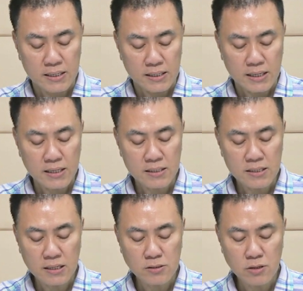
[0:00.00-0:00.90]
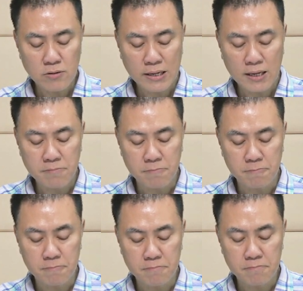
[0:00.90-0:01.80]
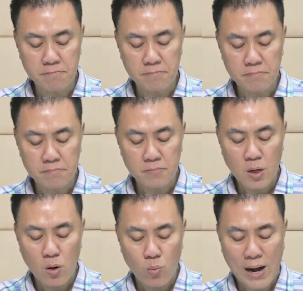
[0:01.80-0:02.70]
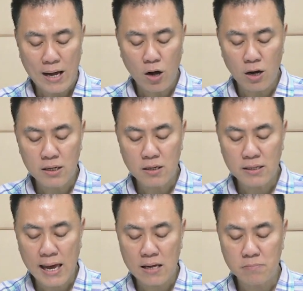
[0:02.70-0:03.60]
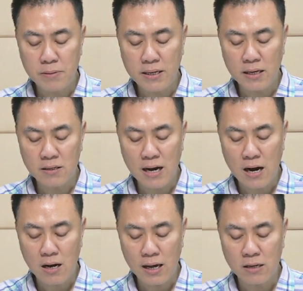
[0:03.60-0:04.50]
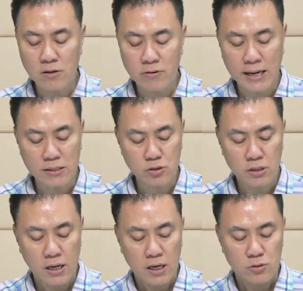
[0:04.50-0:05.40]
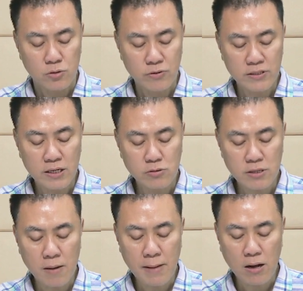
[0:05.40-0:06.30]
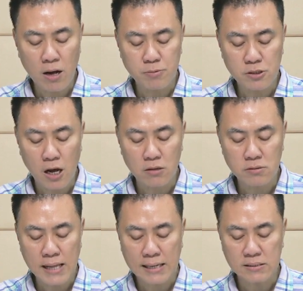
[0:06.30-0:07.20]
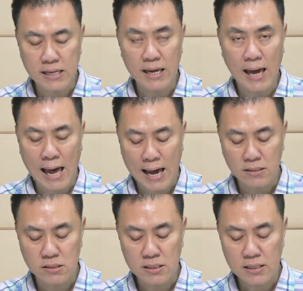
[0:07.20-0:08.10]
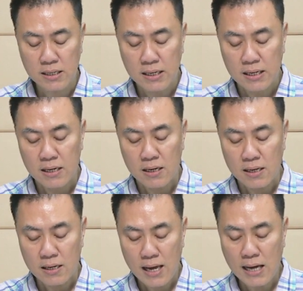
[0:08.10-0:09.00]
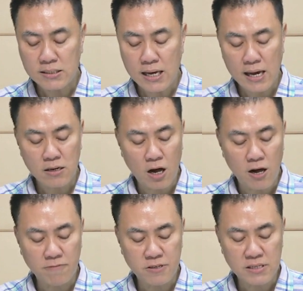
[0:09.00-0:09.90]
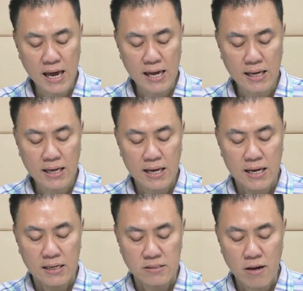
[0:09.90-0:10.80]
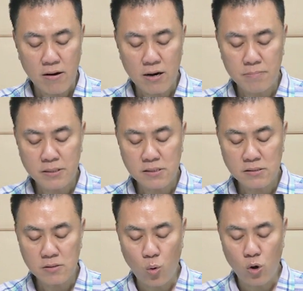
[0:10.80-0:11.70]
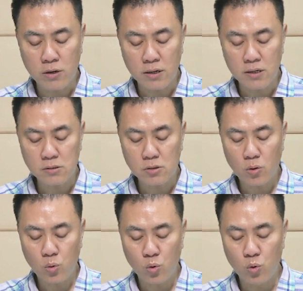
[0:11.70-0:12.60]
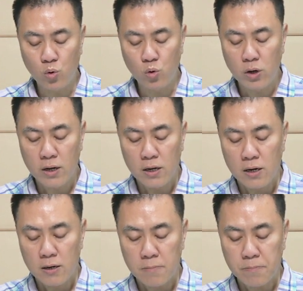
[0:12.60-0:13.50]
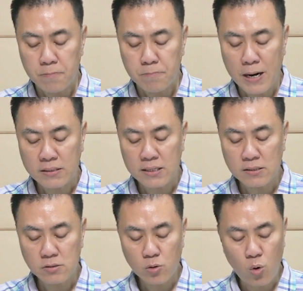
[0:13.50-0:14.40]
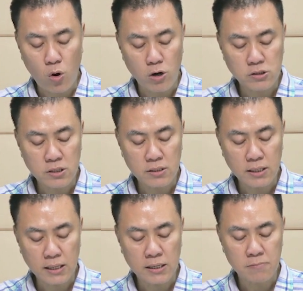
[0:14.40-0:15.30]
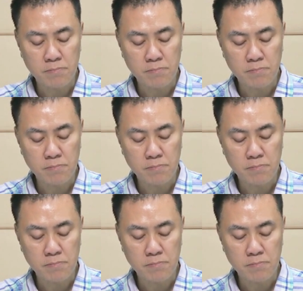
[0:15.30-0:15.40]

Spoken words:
In the interim, while hawkers can be encouraged to reduce the amount of salt that they add, at the end of the day, they are business owners who practice caution in